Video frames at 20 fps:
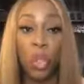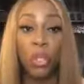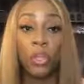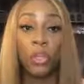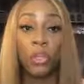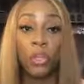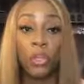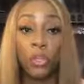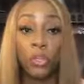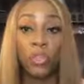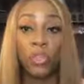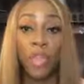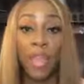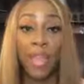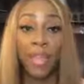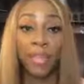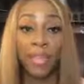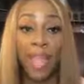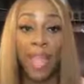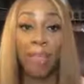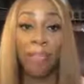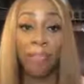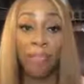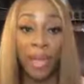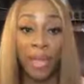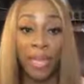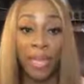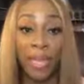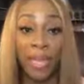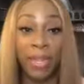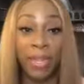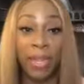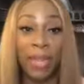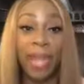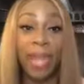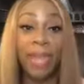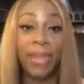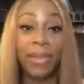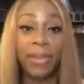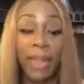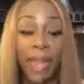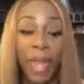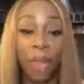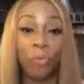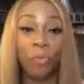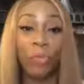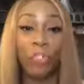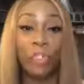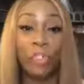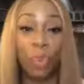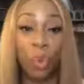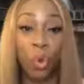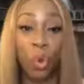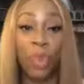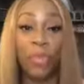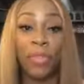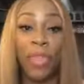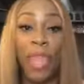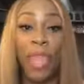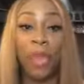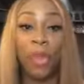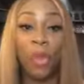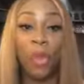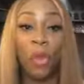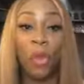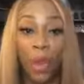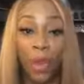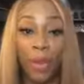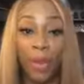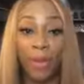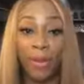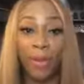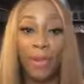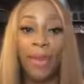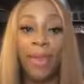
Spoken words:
You take that money and now restore that credit.